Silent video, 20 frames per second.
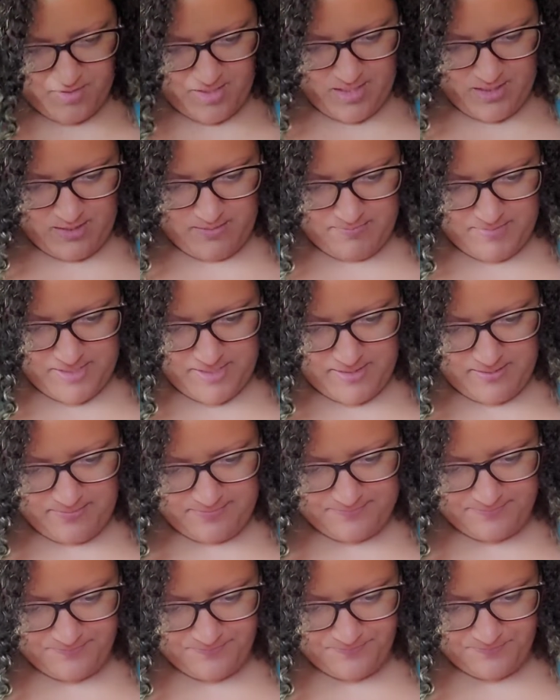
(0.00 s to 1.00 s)
And I'm like,
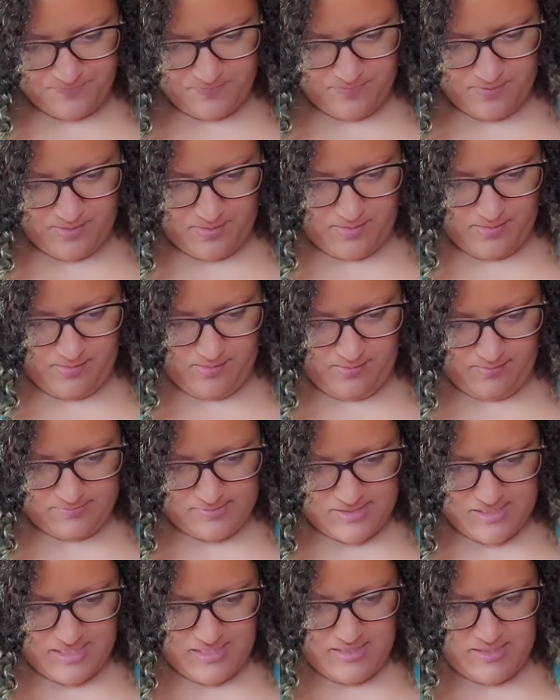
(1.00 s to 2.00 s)

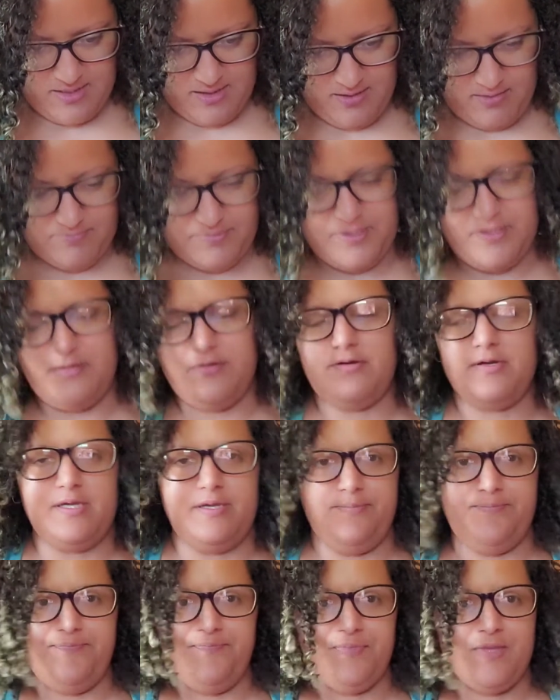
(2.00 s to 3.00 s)
sitting there, I'm like, okay.